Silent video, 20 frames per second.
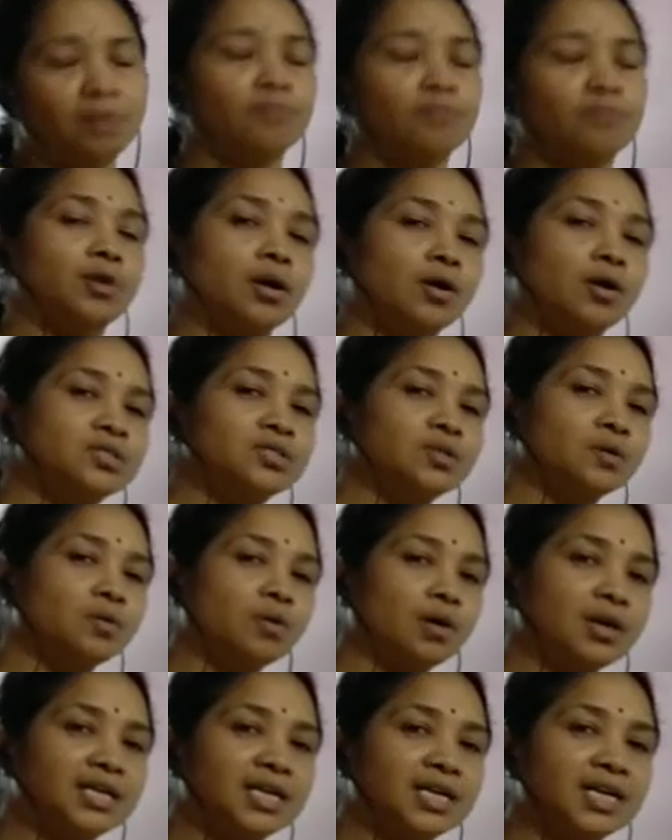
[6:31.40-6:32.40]
We also
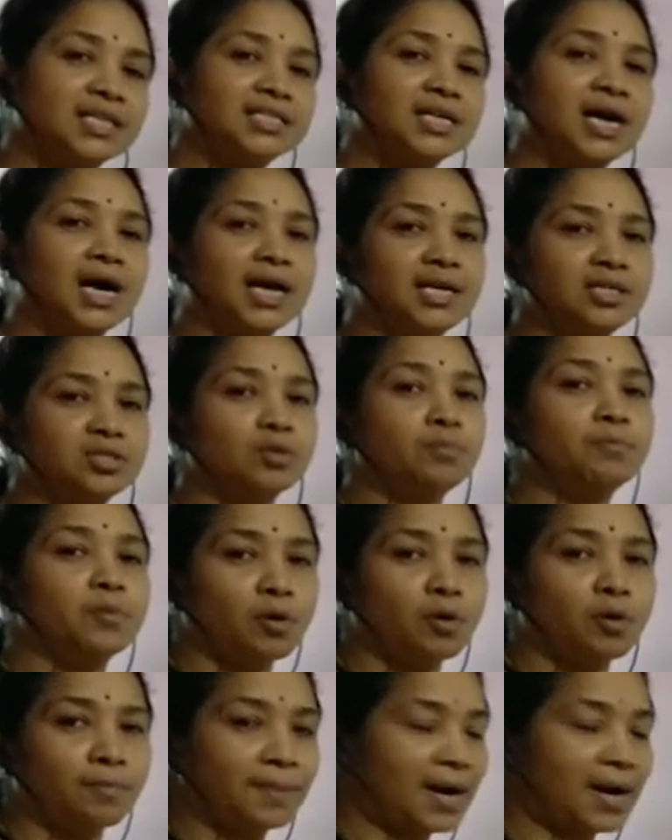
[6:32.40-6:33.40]
call it as
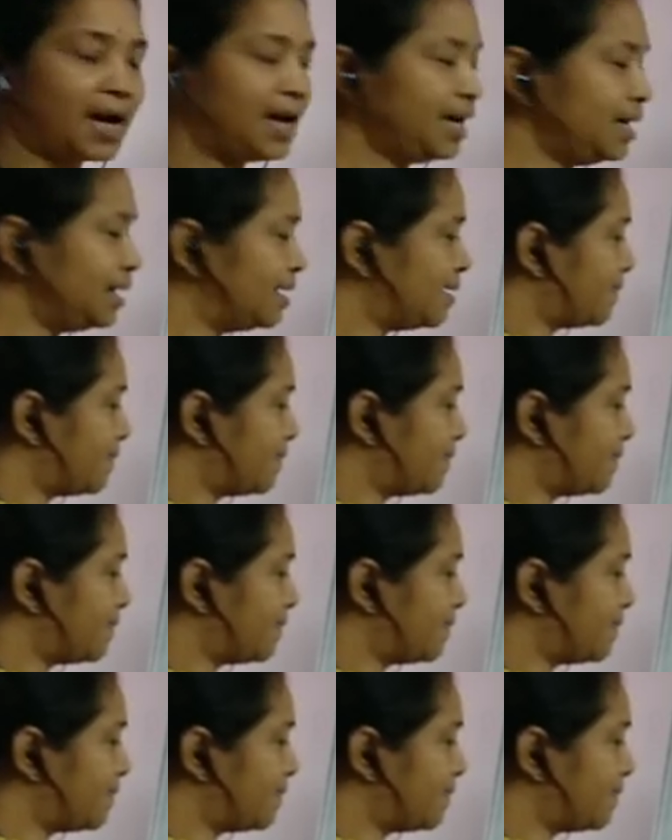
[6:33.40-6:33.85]
isopropyl